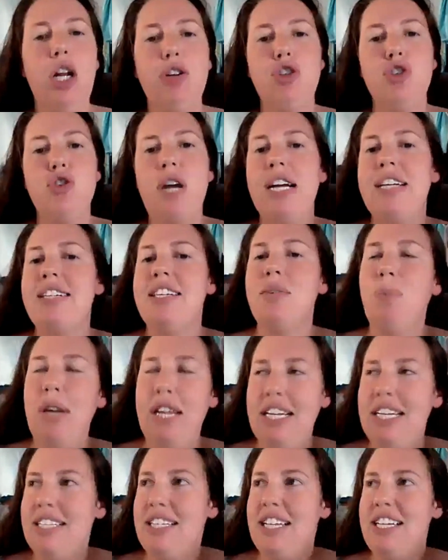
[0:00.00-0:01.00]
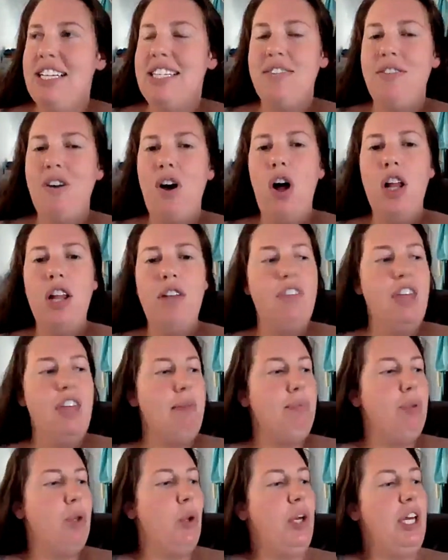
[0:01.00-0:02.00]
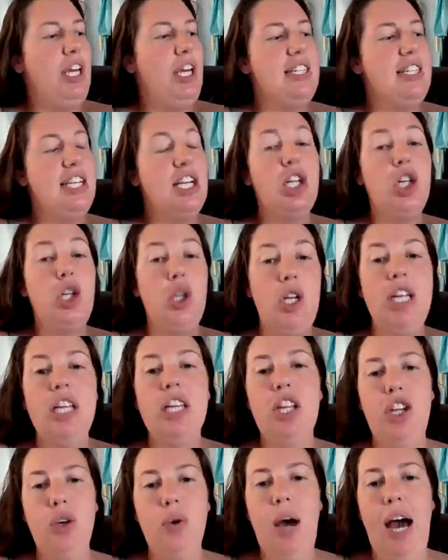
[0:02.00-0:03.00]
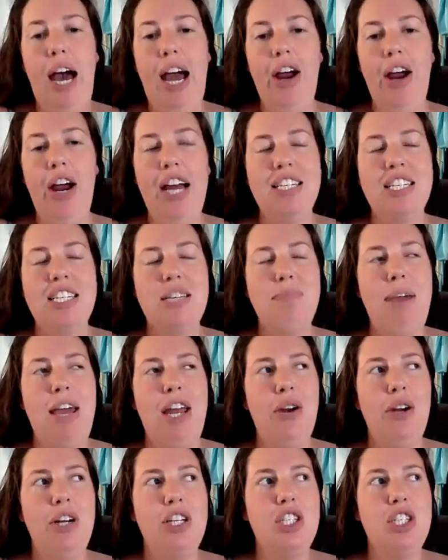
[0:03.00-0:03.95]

strengths and weaknesses of all of the employees, including the new hire estimator.